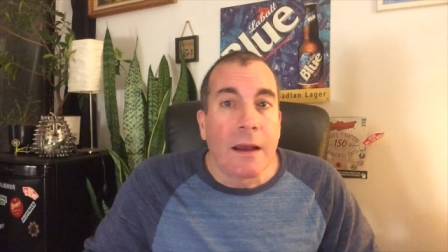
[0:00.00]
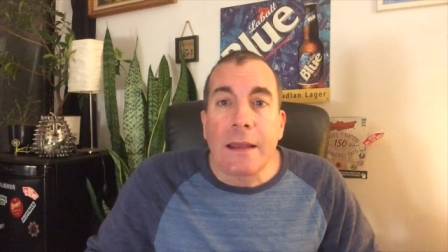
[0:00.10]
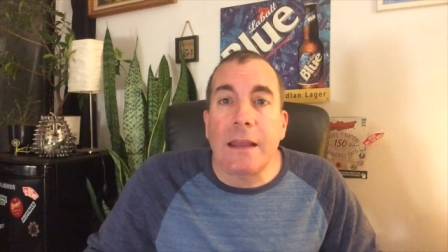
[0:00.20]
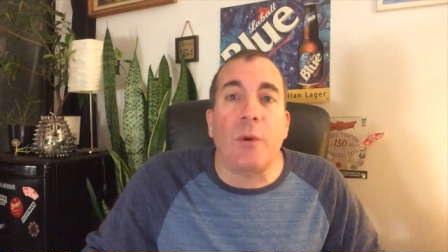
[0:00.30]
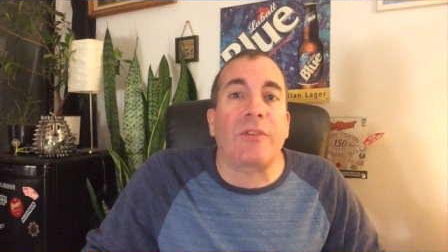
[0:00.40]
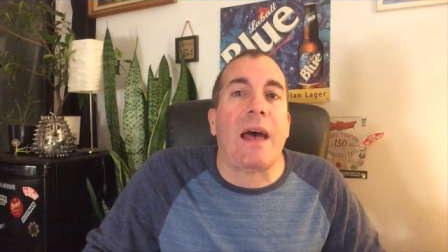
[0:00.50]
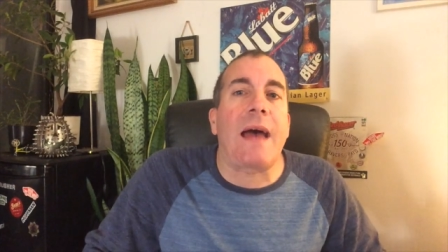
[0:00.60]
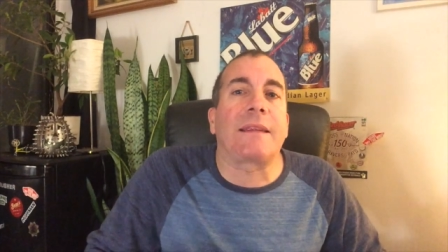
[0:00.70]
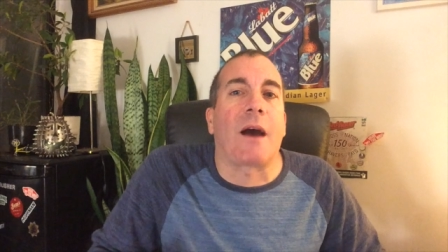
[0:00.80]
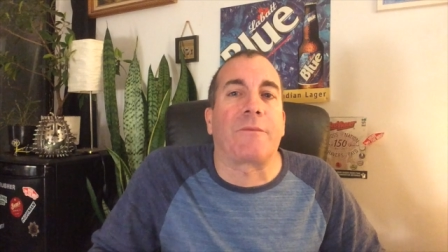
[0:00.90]
He was
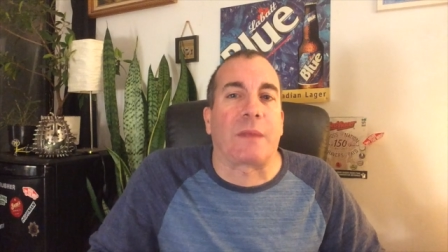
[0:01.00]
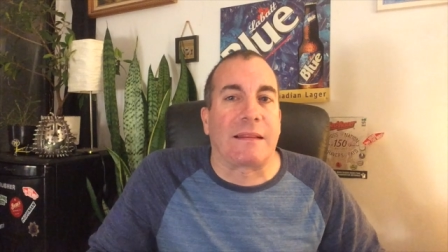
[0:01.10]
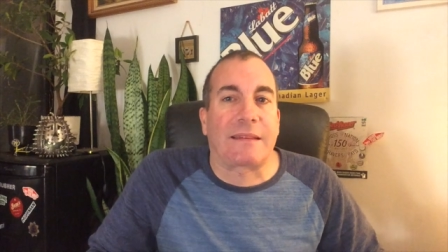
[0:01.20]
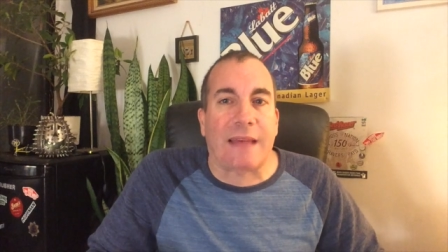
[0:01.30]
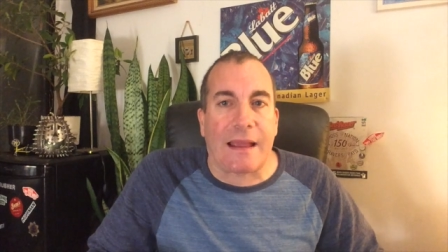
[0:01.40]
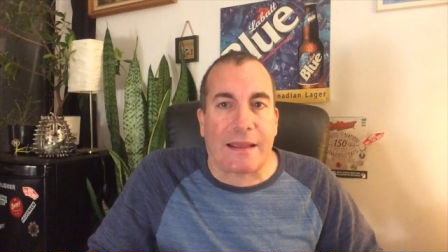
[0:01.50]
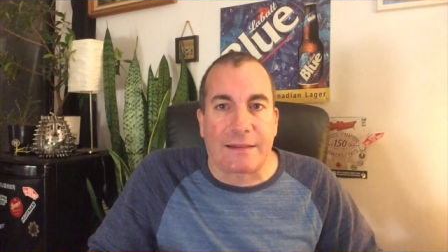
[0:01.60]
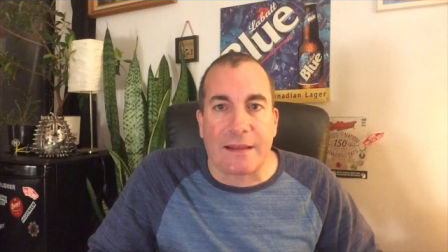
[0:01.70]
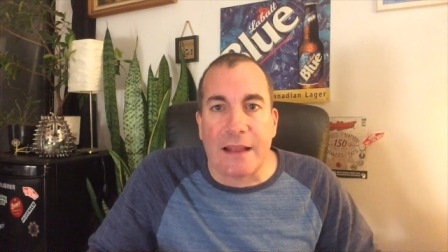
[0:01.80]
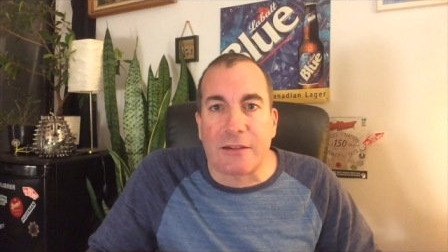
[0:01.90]
handcuffed in
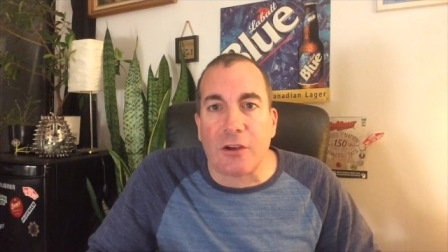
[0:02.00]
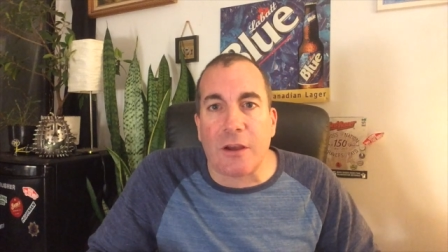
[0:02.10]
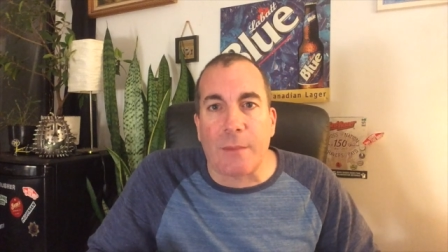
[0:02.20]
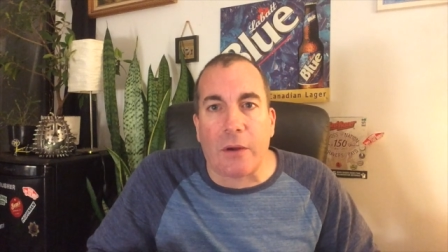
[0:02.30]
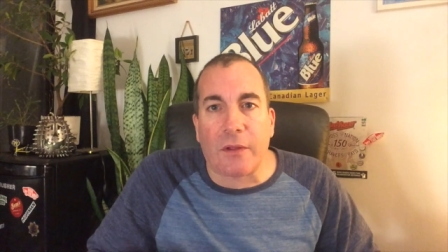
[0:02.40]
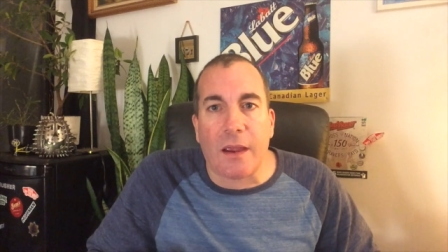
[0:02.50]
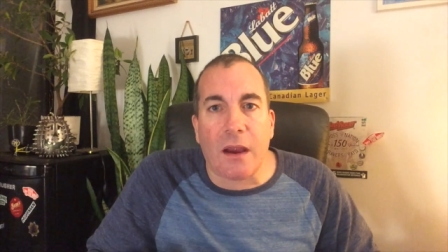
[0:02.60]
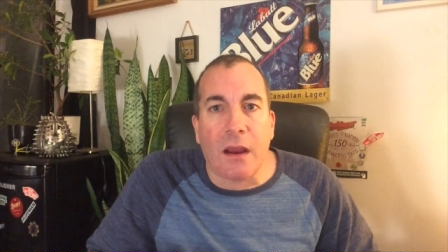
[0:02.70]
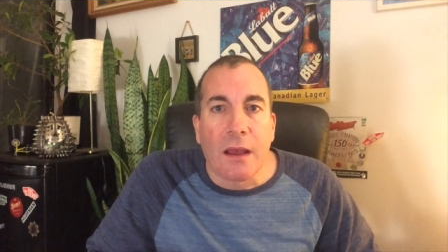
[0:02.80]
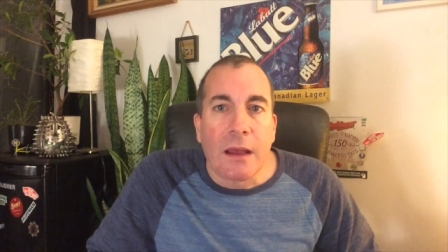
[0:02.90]
seconds, and they took him out of
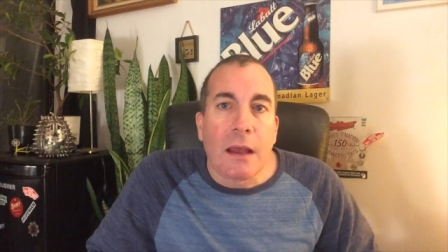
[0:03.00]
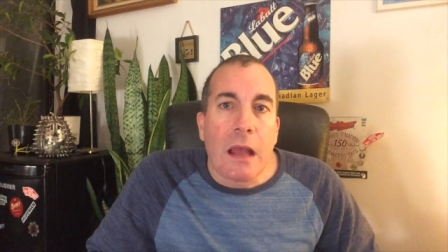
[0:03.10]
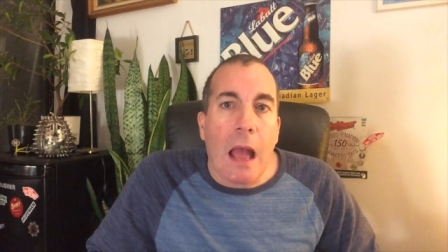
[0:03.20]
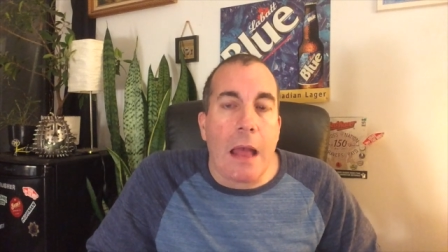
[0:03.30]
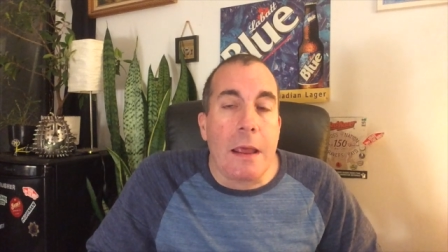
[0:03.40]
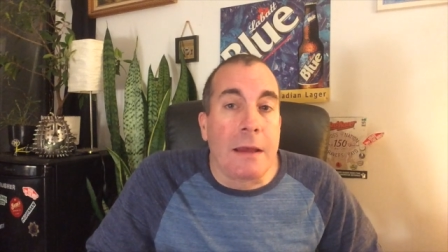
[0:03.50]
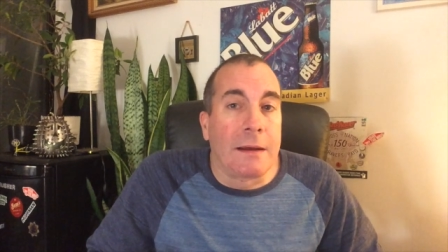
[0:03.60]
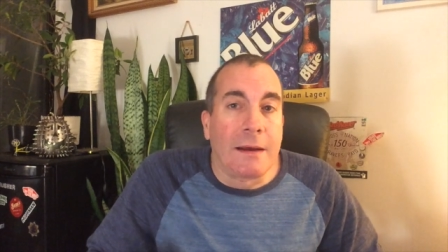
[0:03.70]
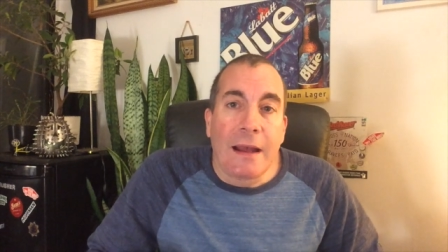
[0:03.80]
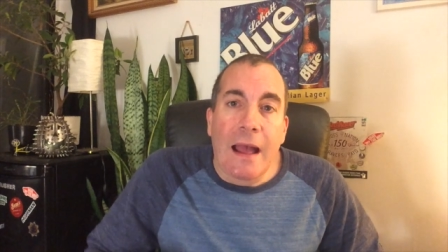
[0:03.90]
there, and
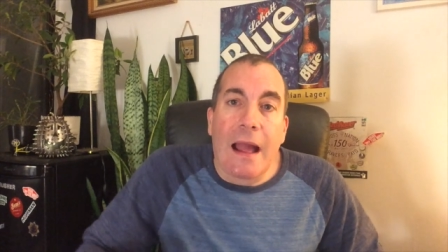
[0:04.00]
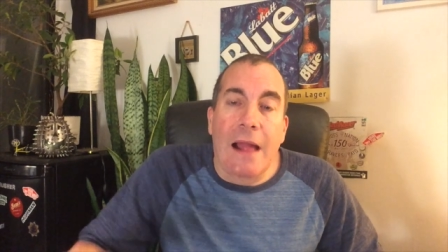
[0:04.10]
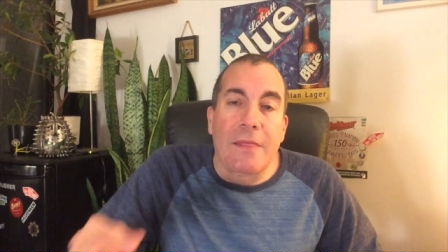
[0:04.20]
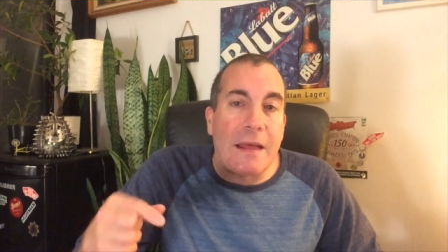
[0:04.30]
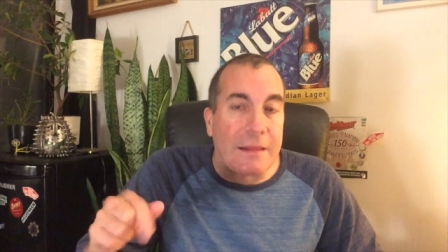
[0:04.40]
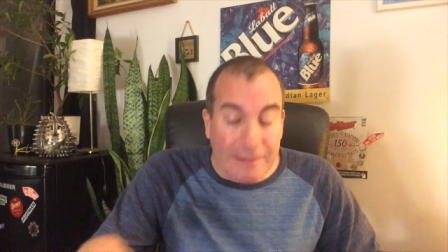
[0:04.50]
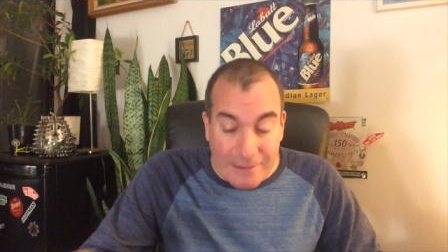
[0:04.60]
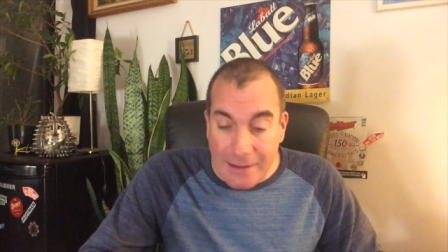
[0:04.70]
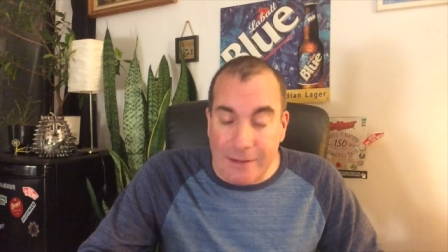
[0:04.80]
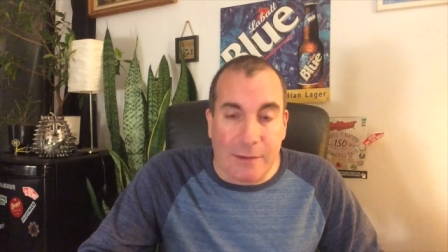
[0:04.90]
then
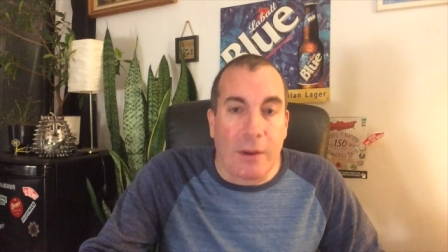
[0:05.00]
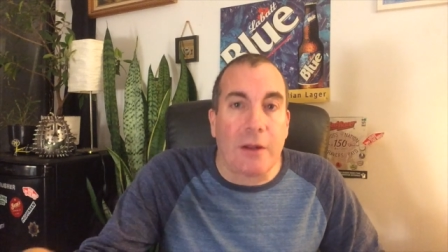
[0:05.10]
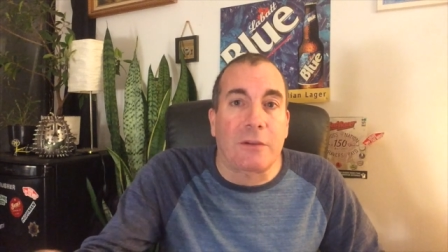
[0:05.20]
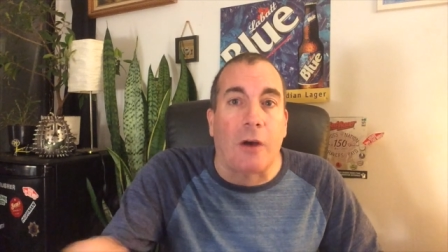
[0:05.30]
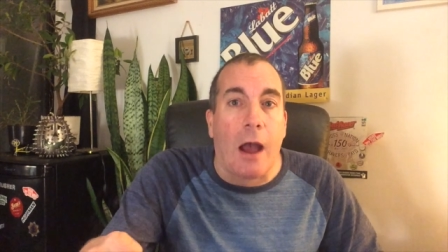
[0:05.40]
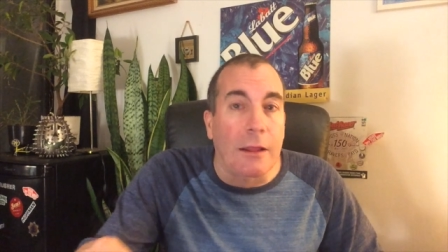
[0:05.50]
they went outside.